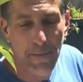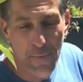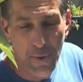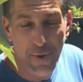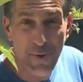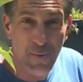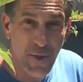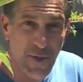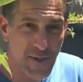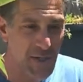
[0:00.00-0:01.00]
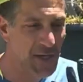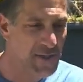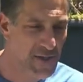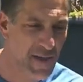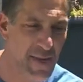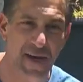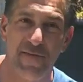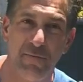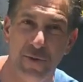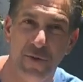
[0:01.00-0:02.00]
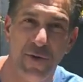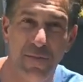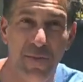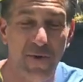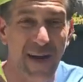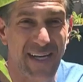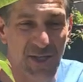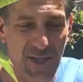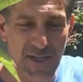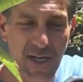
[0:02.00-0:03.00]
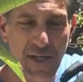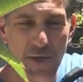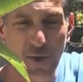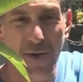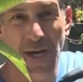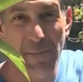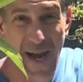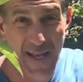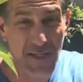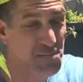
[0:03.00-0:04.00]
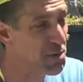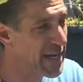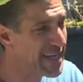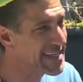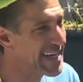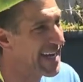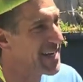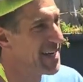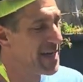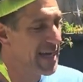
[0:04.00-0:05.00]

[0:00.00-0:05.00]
pruned roots to the amount of pruned branches to create a balanced plant again.